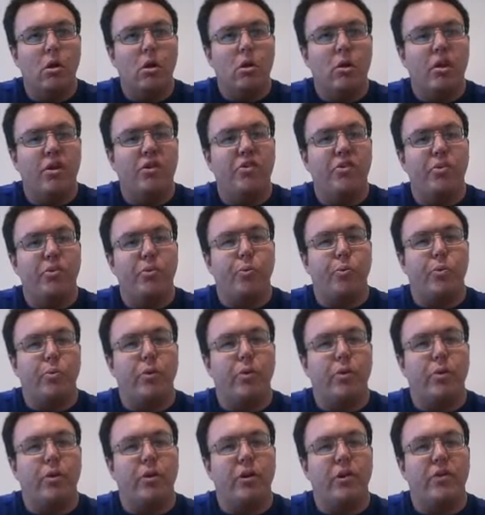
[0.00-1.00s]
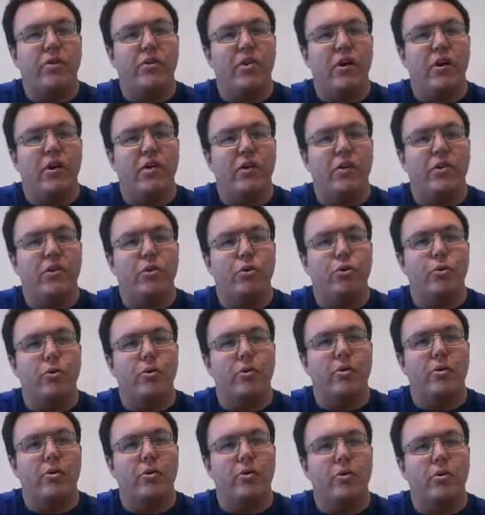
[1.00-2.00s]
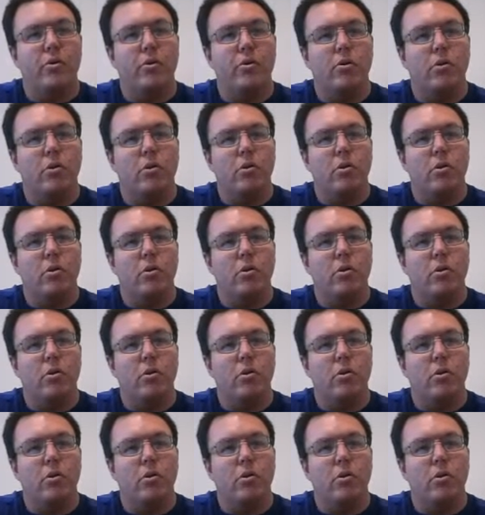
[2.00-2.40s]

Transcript: this is where it gets kind of interesting.